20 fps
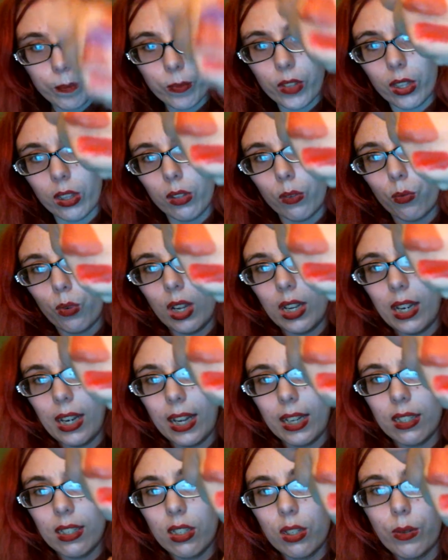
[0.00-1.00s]
than the one
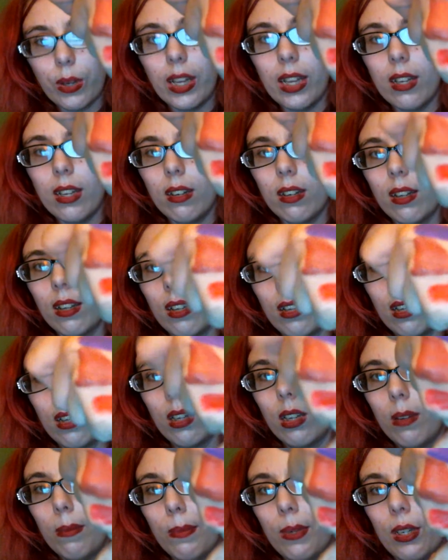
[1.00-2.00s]
next to it,
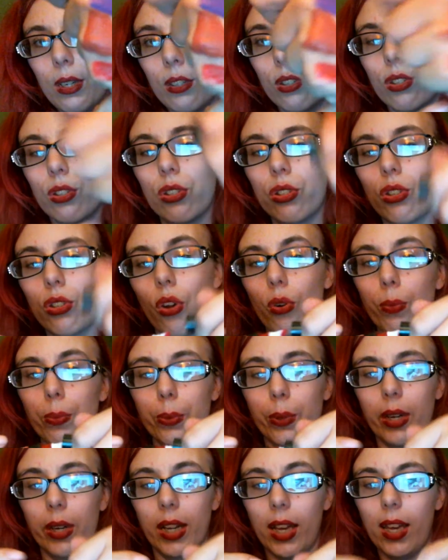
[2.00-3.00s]
but it's so
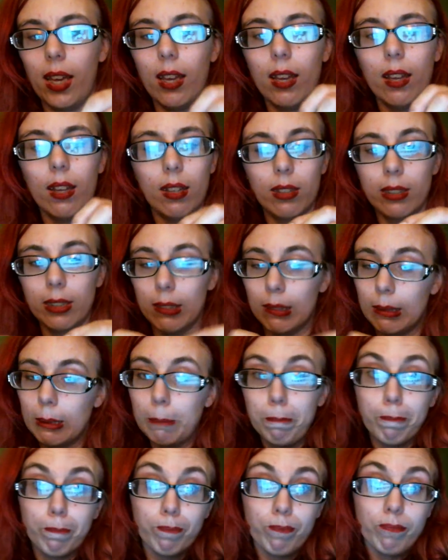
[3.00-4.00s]
pretty.
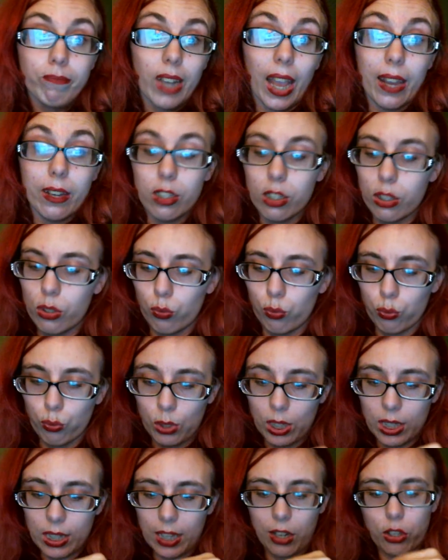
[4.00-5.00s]
I just
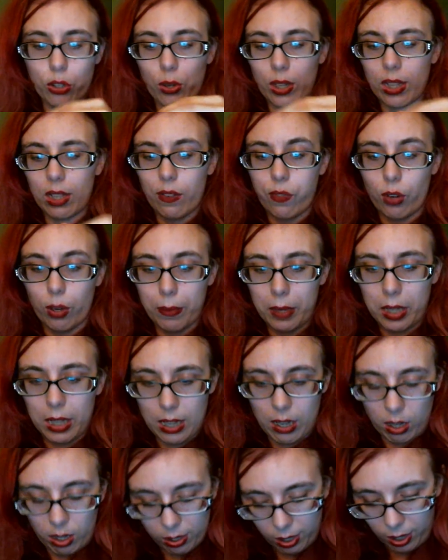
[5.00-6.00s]
really enjoy the
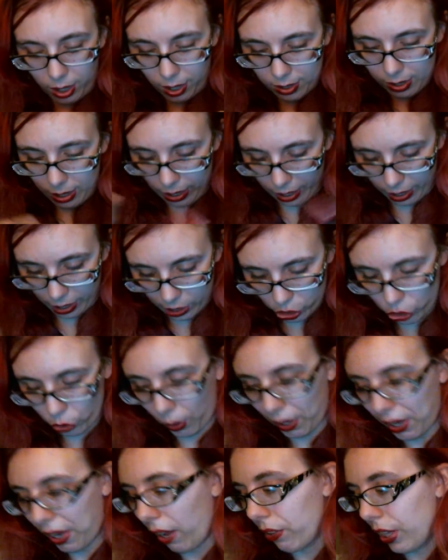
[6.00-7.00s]
formula on these, and I
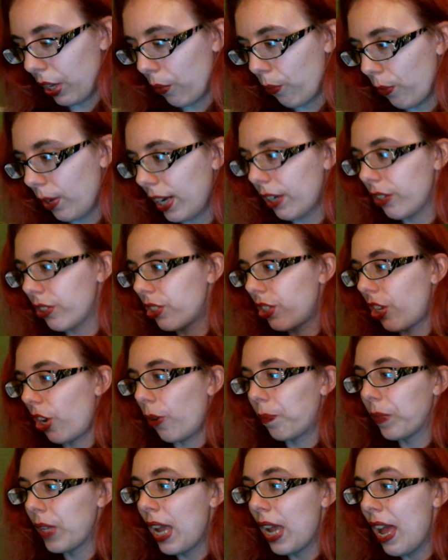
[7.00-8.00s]
enjoy how they wear.
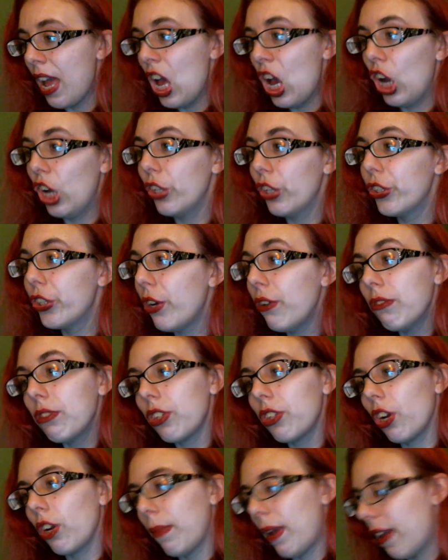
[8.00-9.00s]
So
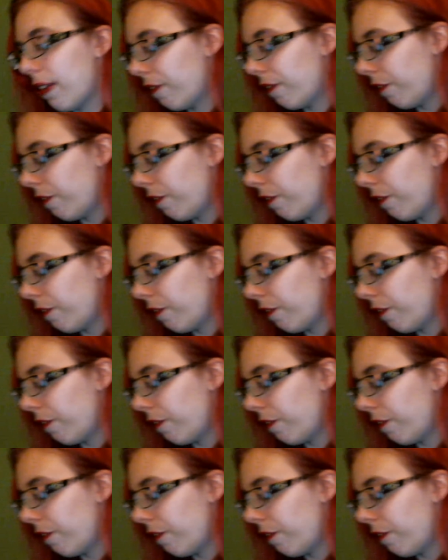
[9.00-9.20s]
those are my